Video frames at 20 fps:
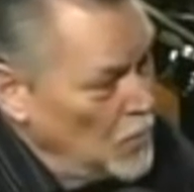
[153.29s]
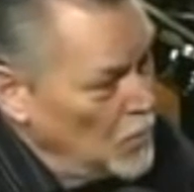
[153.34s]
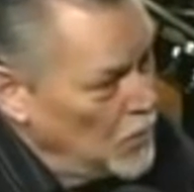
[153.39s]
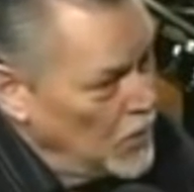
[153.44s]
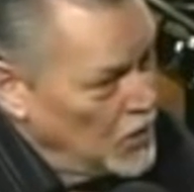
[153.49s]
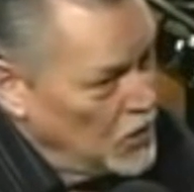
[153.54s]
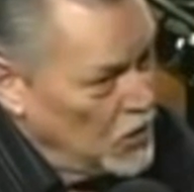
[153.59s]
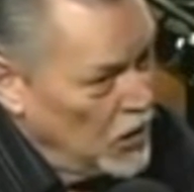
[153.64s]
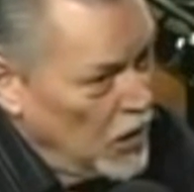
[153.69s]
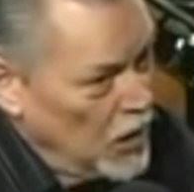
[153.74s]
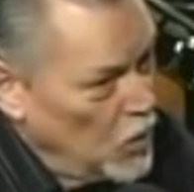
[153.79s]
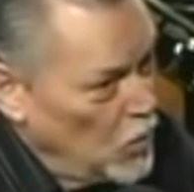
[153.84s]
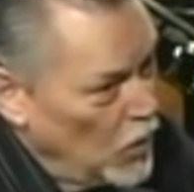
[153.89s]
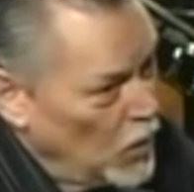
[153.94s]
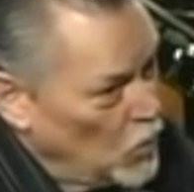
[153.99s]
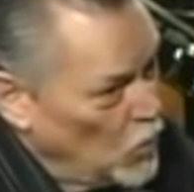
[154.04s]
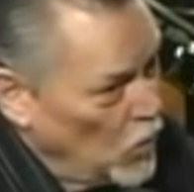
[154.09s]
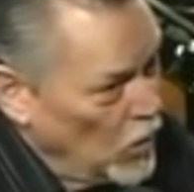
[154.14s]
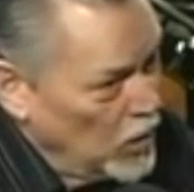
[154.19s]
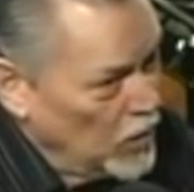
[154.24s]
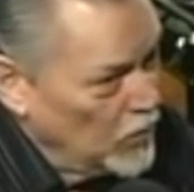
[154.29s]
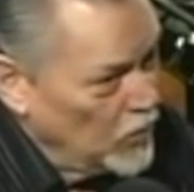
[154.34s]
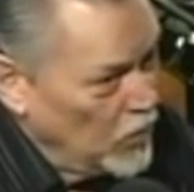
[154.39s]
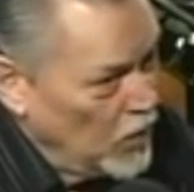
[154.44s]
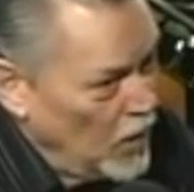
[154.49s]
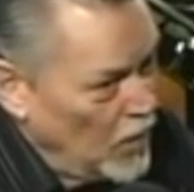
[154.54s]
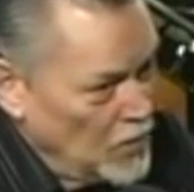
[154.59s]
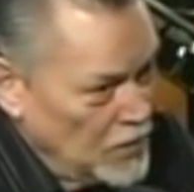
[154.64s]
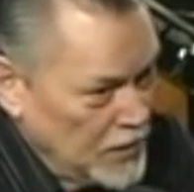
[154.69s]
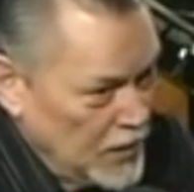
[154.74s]
But Jerry wasn't working for
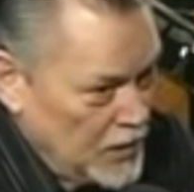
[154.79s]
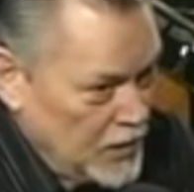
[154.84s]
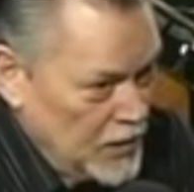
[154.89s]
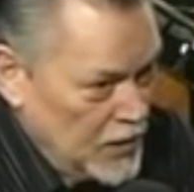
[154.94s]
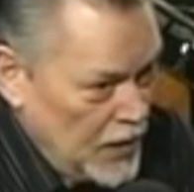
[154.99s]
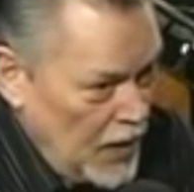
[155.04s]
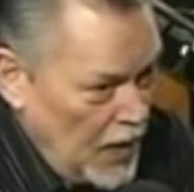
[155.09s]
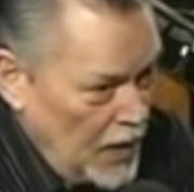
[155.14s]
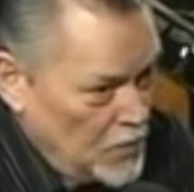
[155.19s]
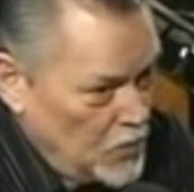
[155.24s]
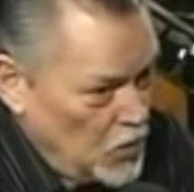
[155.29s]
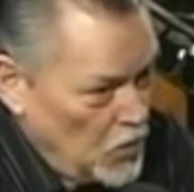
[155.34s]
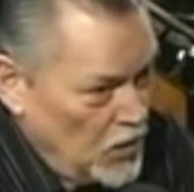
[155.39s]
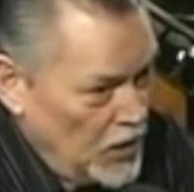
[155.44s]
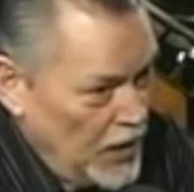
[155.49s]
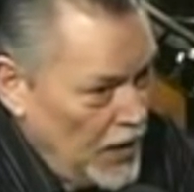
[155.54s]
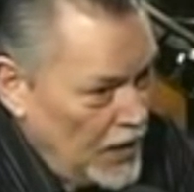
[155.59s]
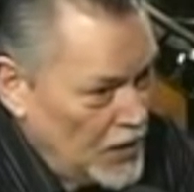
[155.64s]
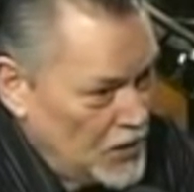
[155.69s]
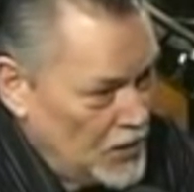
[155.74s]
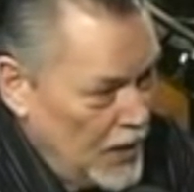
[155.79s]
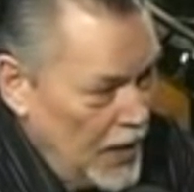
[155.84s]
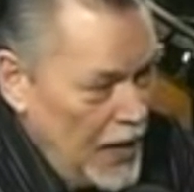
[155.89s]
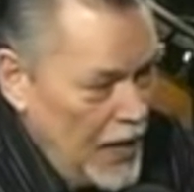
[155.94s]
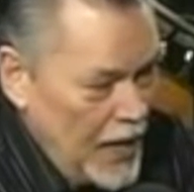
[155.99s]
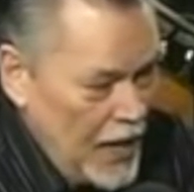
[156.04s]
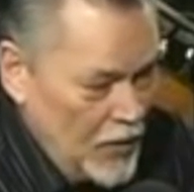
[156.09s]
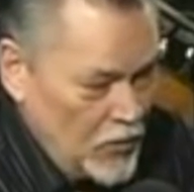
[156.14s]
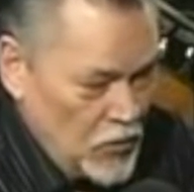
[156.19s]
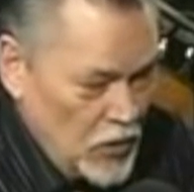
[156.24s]
Elvis at the time. So the next
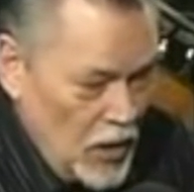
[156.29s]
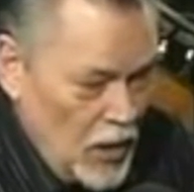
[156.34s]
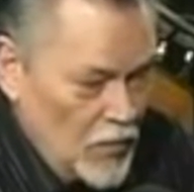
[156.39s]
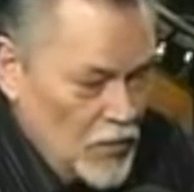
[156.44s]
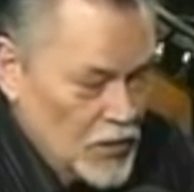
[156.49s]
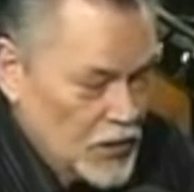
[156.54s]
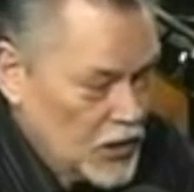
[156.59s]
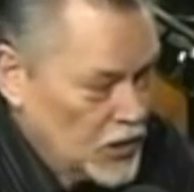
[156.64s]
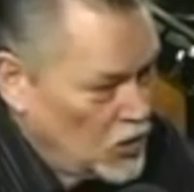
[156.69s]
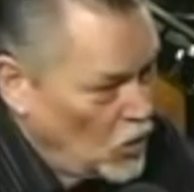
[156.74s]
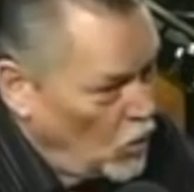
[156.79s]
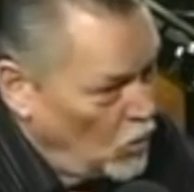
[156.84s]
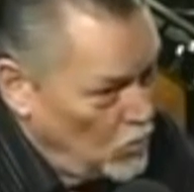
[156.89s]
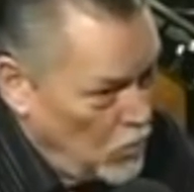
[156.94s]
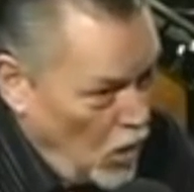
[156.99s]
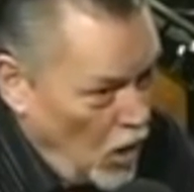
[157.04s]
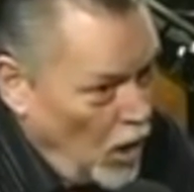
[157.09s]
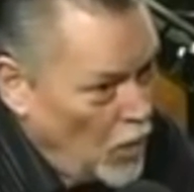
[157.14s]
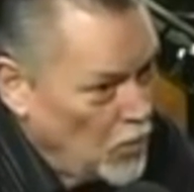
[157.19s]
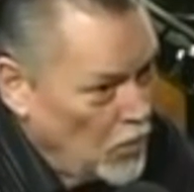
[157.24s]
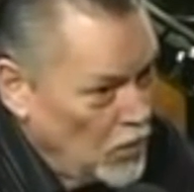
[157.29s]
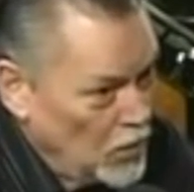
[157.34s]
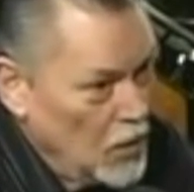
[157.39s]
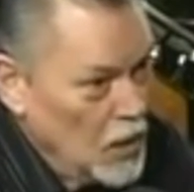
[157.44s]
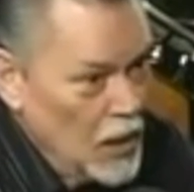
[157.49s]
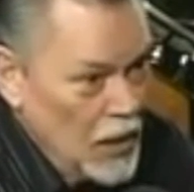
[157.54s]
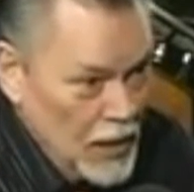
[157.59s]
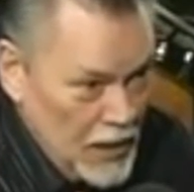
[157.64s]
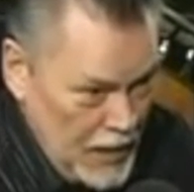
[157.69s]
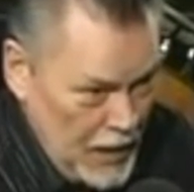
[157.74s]
day, after Elvis had told Barbara,
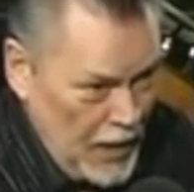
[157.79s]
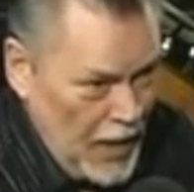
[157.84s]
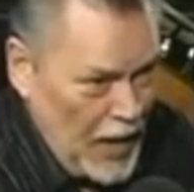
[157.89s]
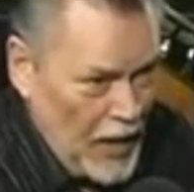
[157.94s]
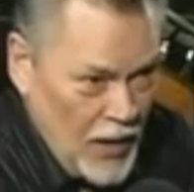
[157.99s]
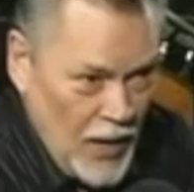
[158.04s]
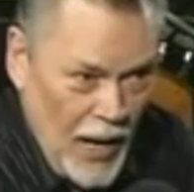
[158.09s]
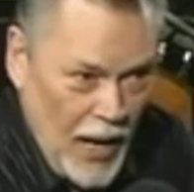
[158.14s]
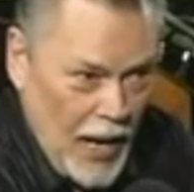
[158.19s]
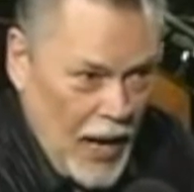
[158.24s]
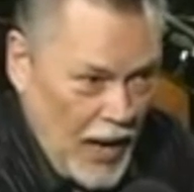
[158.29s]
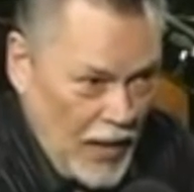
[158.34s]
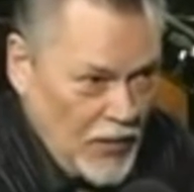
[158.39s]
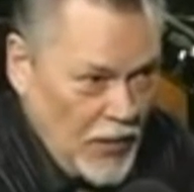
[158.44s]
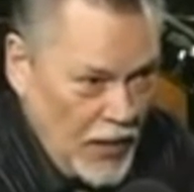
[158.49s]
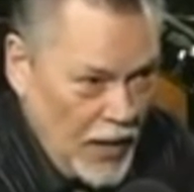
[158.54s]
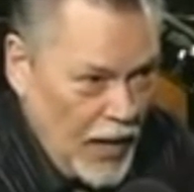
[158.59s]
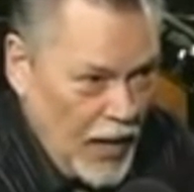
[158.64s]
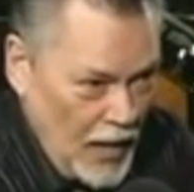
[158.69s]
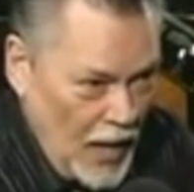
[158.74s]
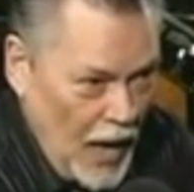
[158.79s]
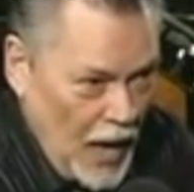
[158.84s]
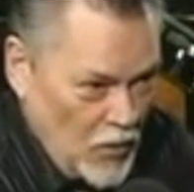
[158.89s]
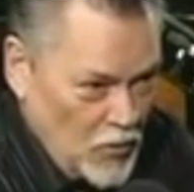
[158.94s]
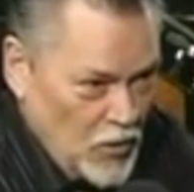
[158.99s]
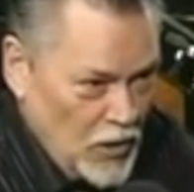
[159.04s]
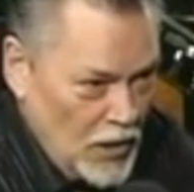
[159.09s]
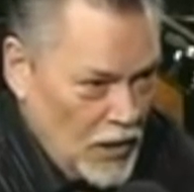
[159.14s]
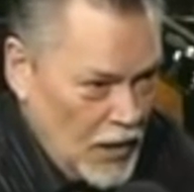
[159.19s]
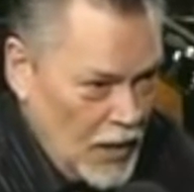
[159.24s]
I think I'd
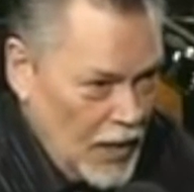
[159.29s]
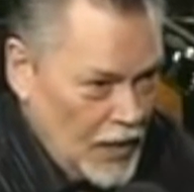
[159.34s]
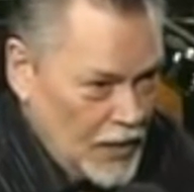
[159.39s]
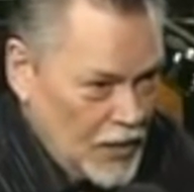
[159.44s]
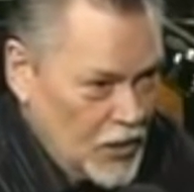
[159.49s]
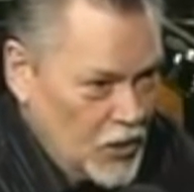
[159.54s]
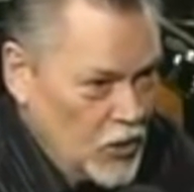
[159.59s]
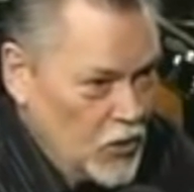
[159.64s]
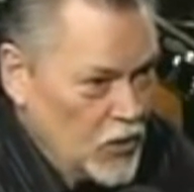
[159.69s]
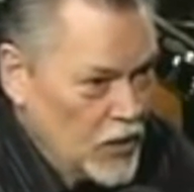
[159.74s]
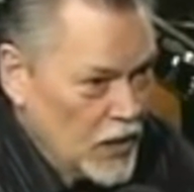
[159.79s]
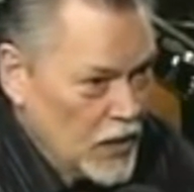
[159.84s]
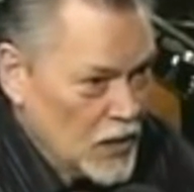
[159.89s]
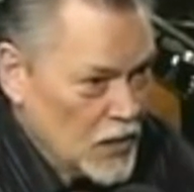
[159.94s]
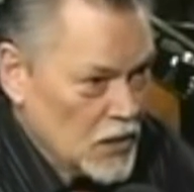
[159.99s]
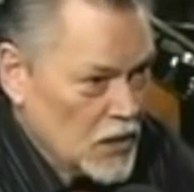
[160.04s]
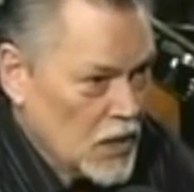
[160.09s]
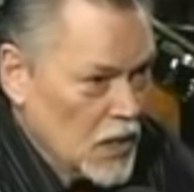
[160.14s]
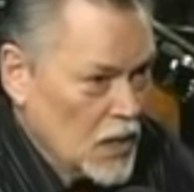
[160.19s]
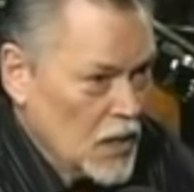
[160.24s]
really like to do this.